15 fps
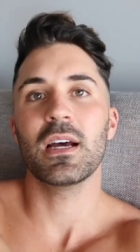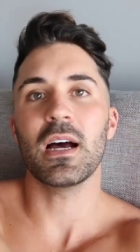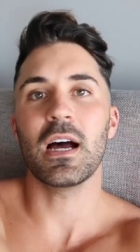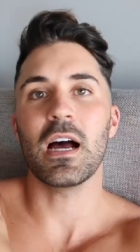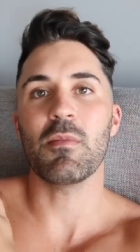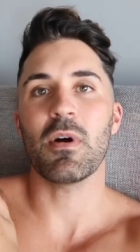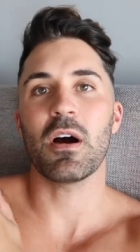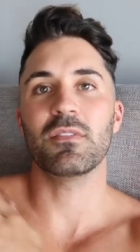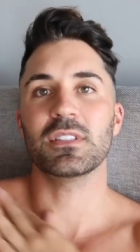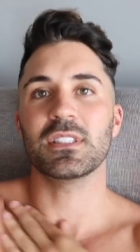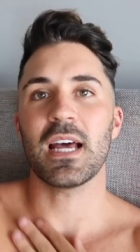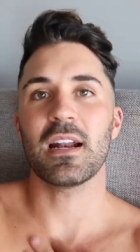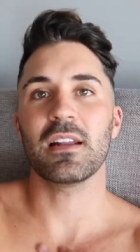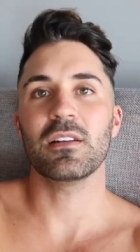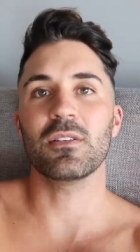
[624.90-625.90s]
Um, I've
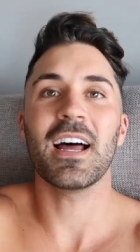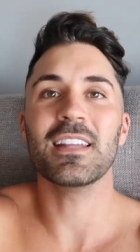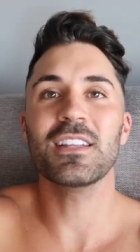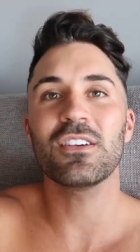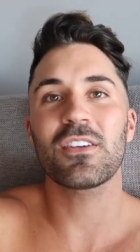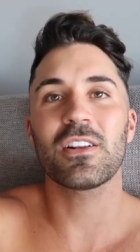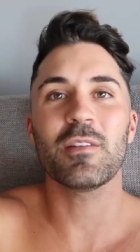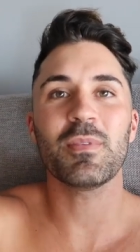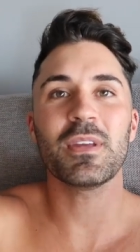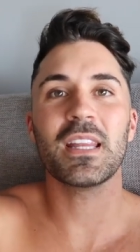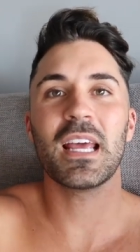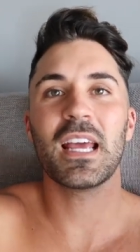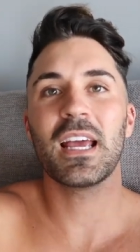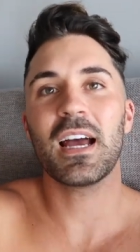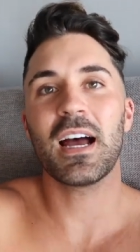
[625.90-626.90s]
just added a little, a little clip
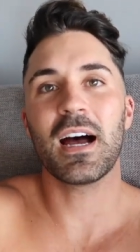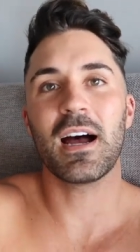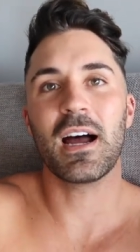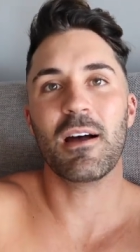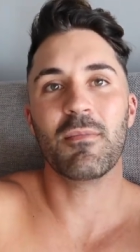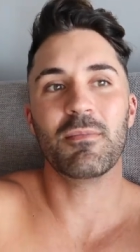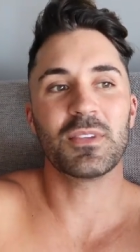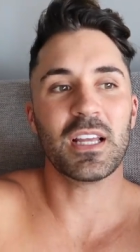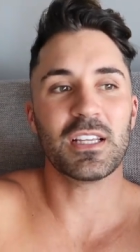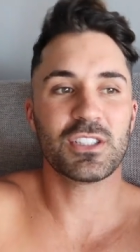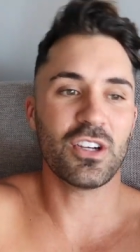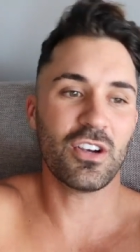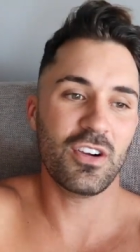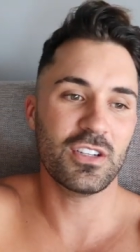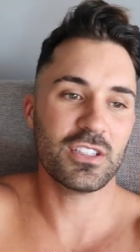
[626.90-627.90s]
in there um, that
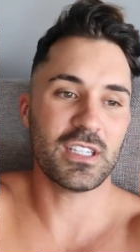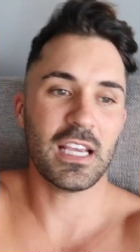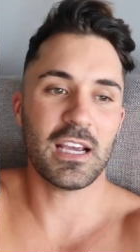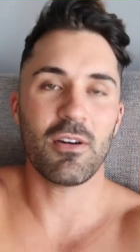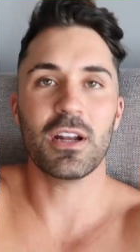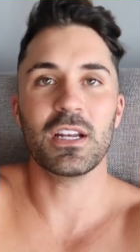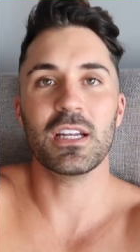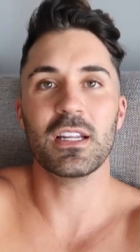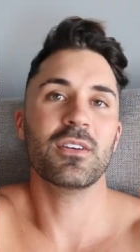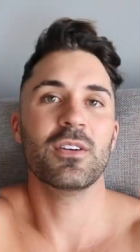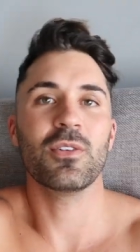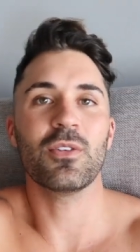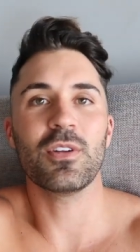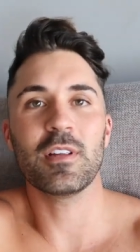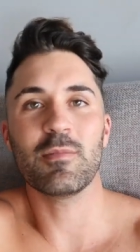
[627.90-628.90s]
shows how I did
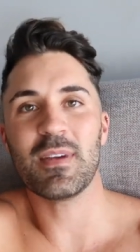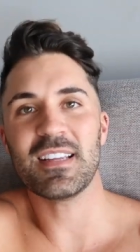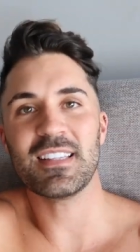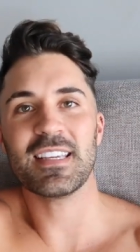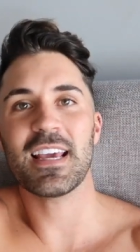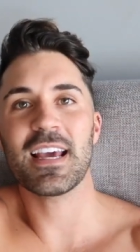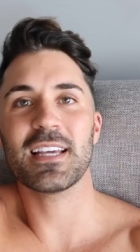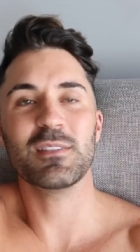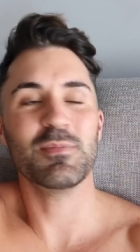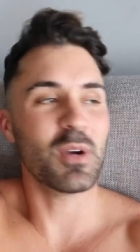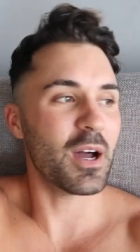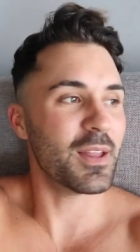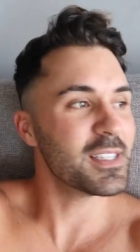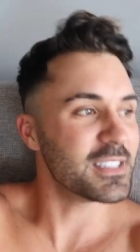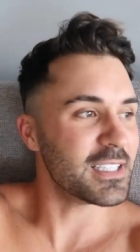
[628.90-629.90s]
it. All the BTS
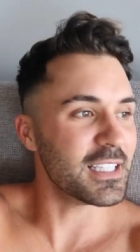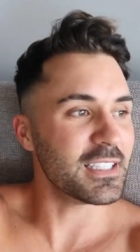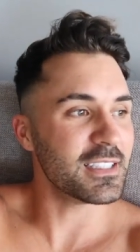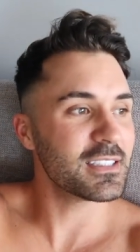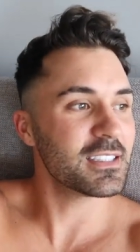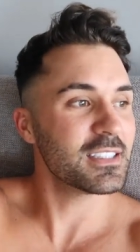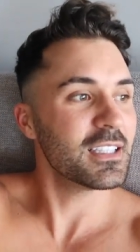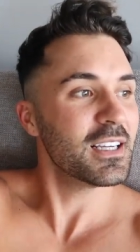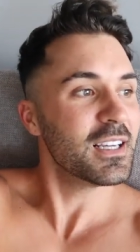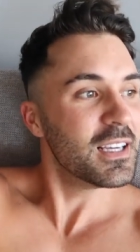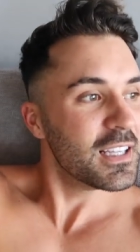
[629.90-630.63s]
behind the scenes.